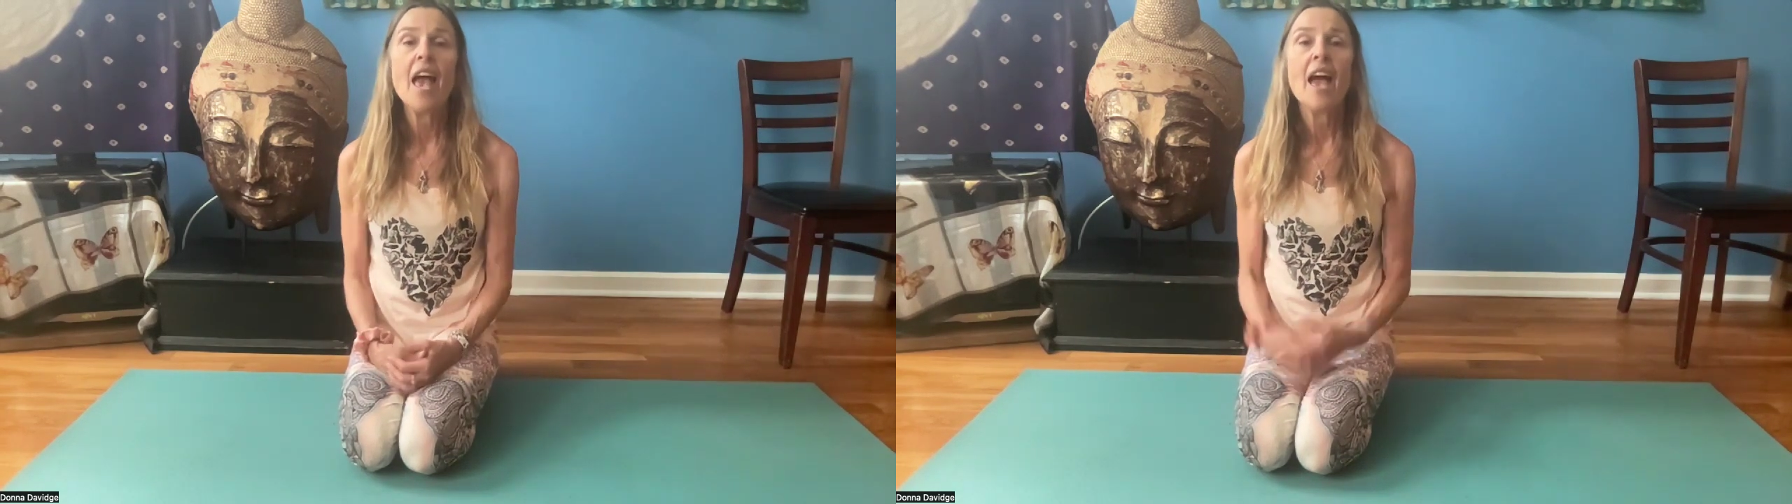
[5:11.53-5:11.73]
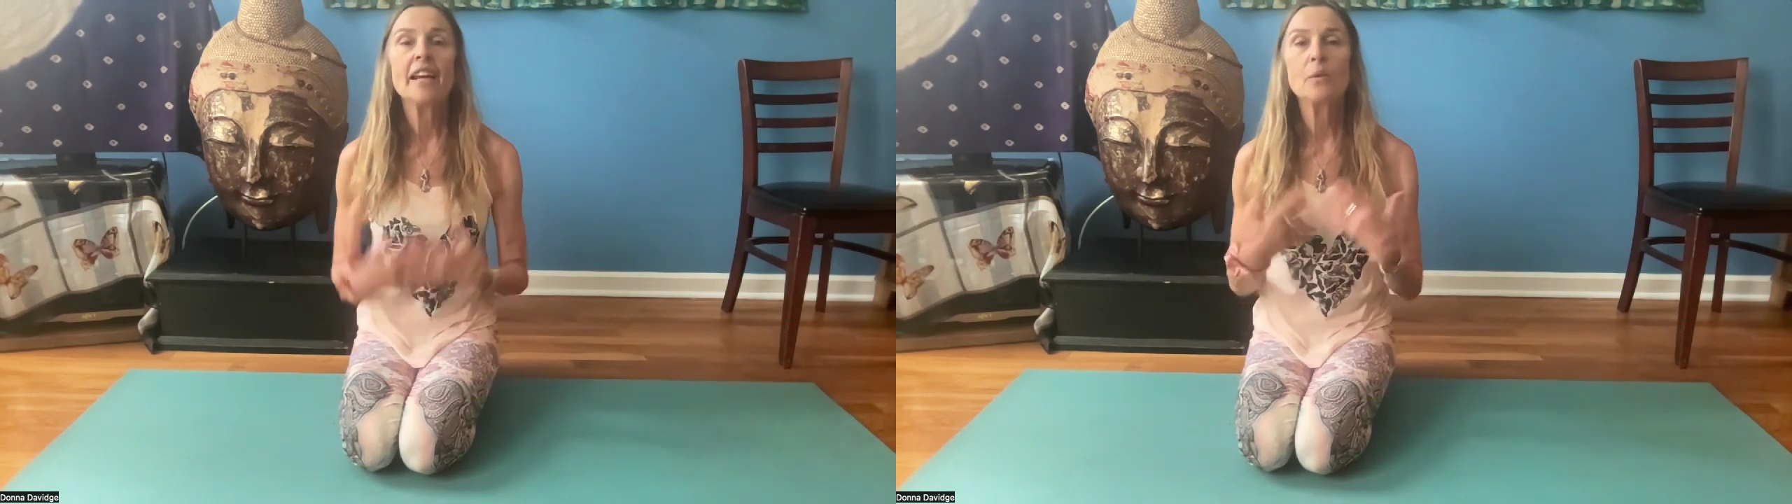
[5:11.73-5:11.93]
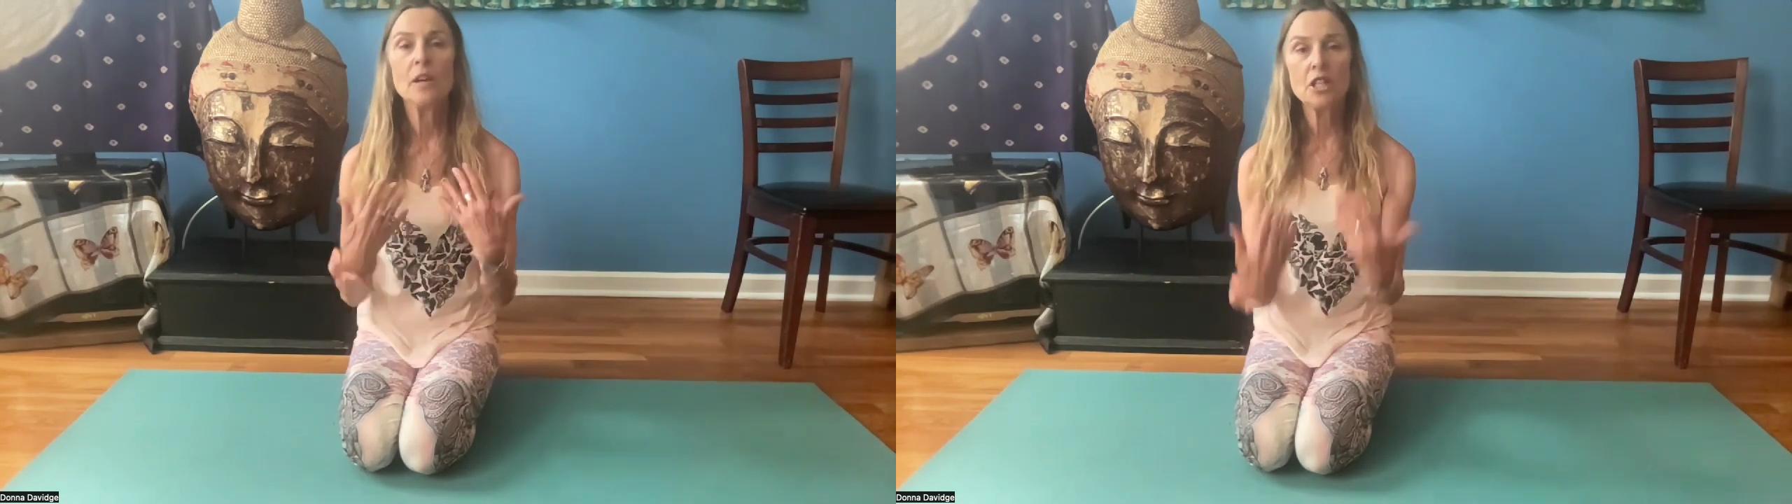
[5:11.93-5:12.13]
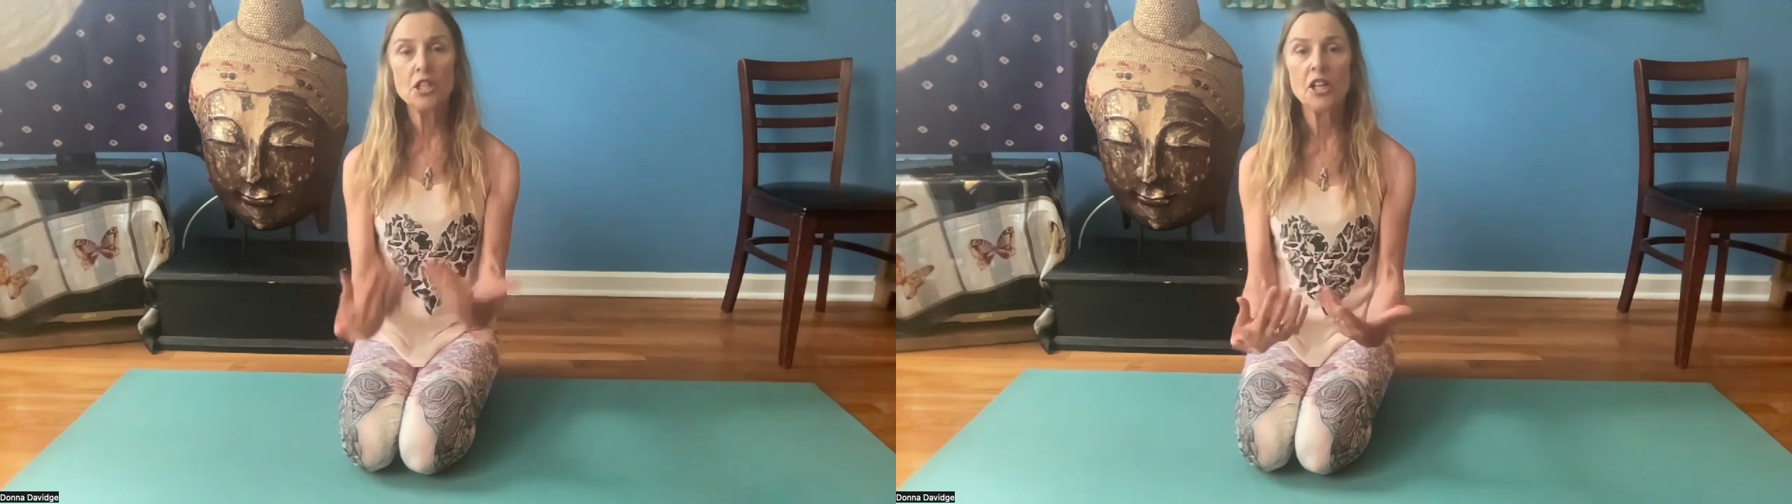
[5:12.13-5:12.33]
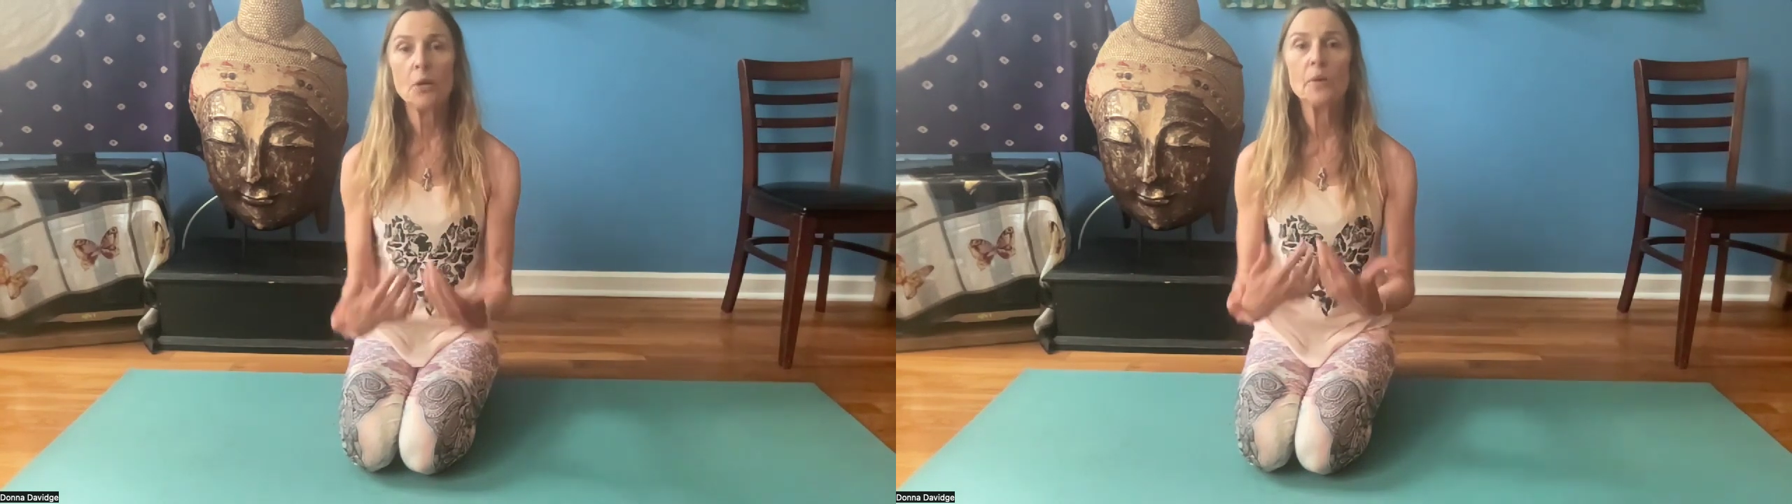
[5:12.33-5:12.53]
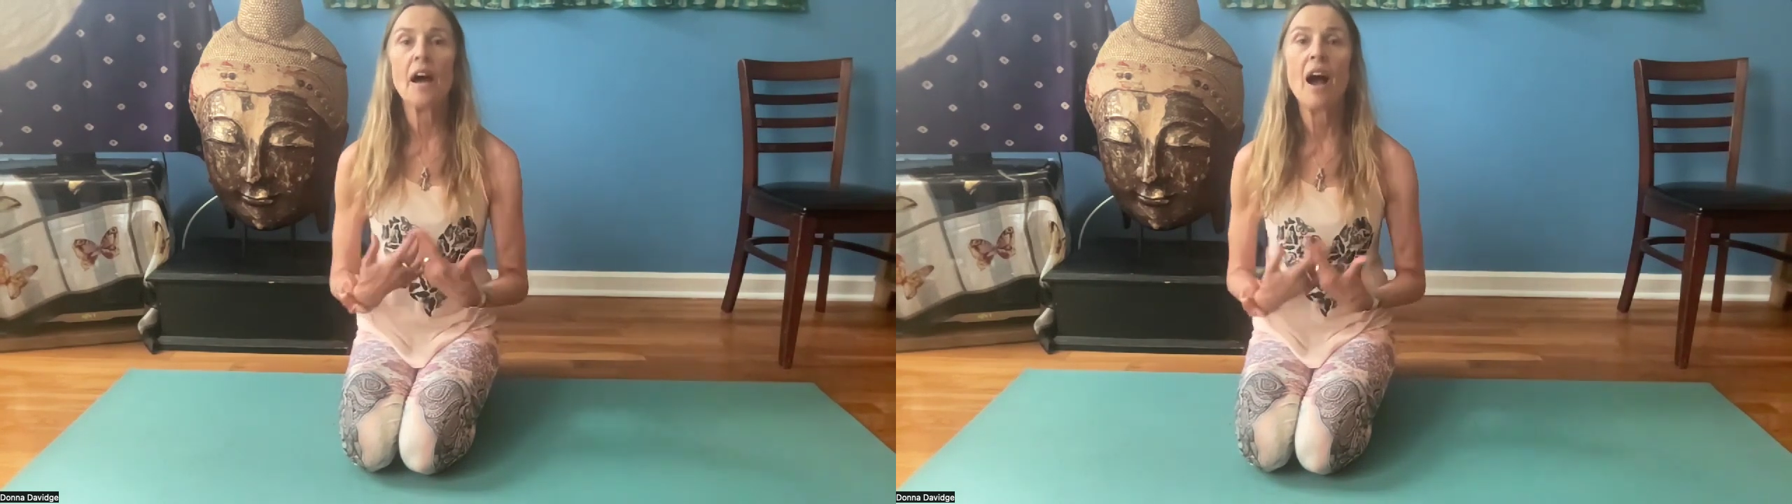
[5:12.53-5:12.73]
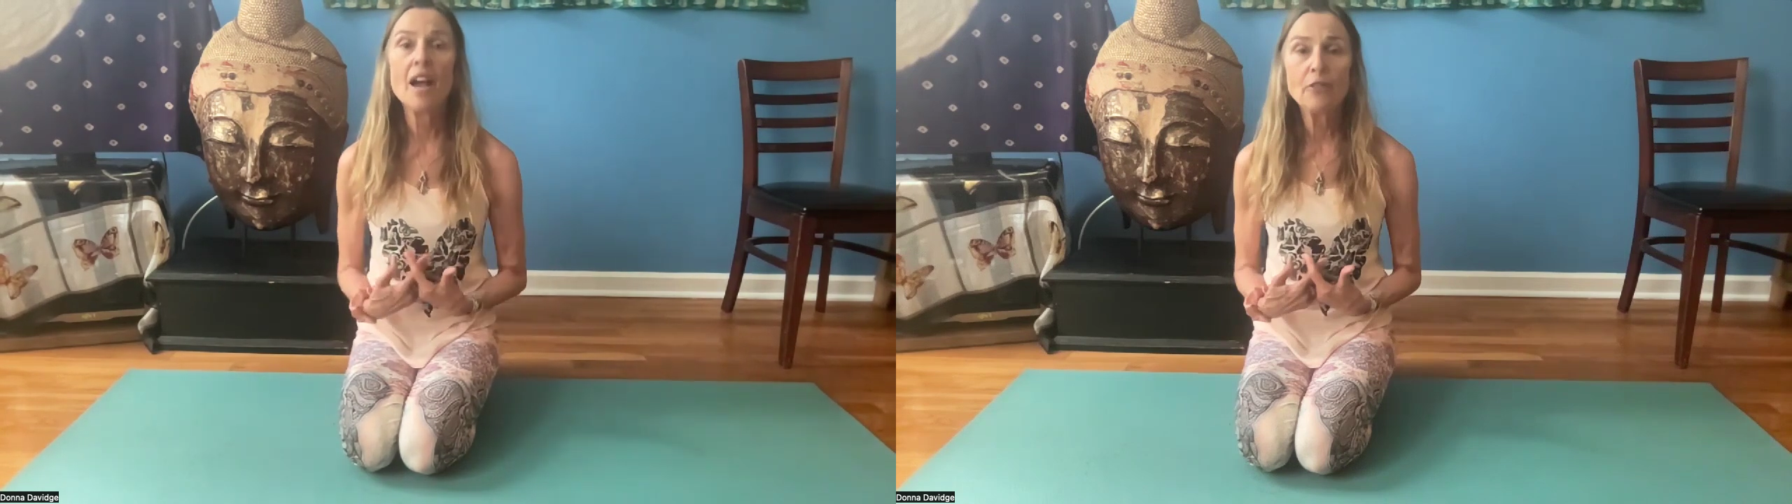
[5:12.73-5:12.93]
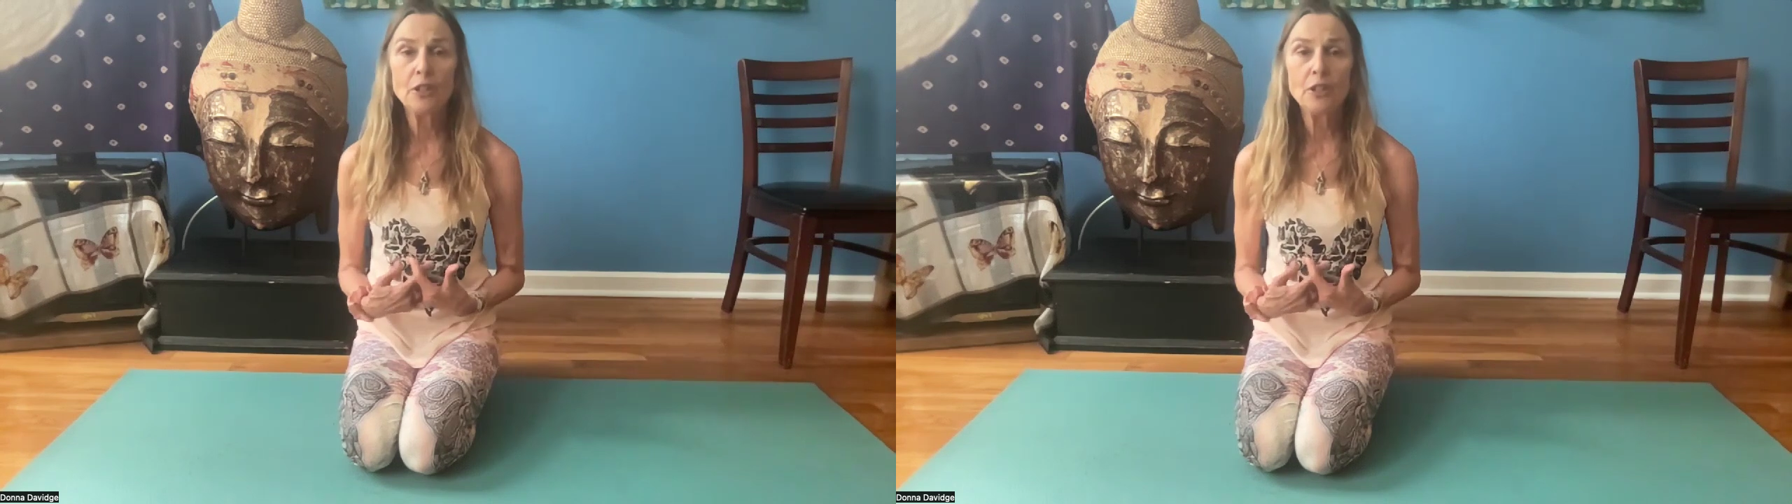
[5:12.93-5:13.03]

and I want to share what I've